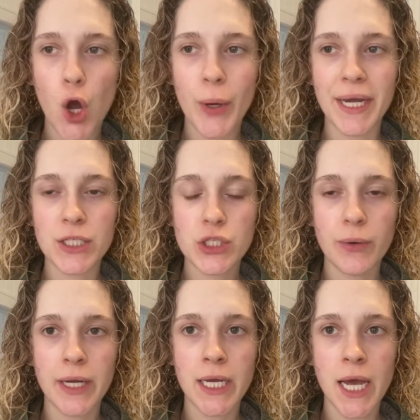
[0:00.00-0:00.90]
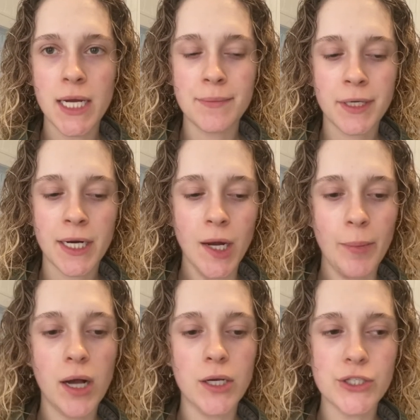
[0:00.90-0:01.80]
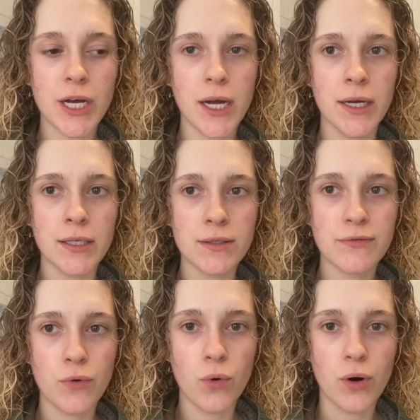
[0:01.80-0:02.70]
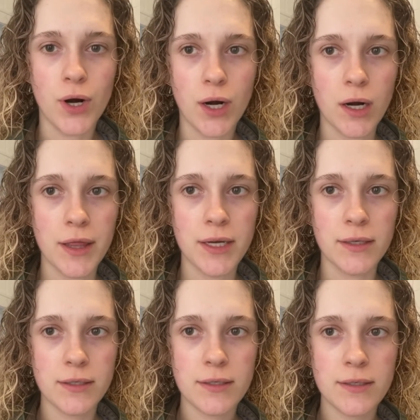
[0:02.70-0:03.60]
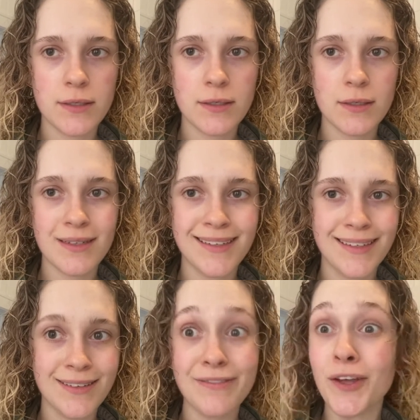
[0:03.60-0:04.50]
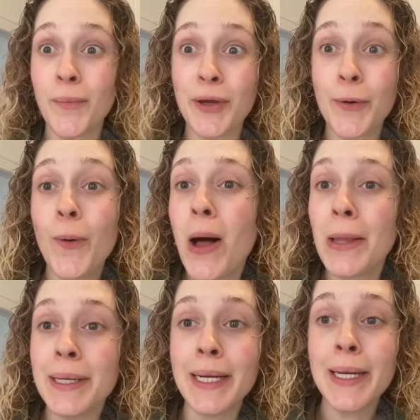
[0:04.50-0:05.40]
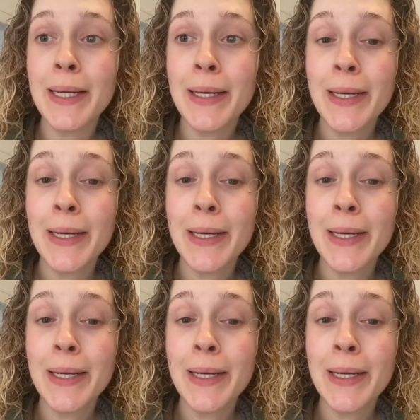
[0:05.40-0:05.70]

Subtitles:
Okay, so again, I'm gonna apologize for this filming quality.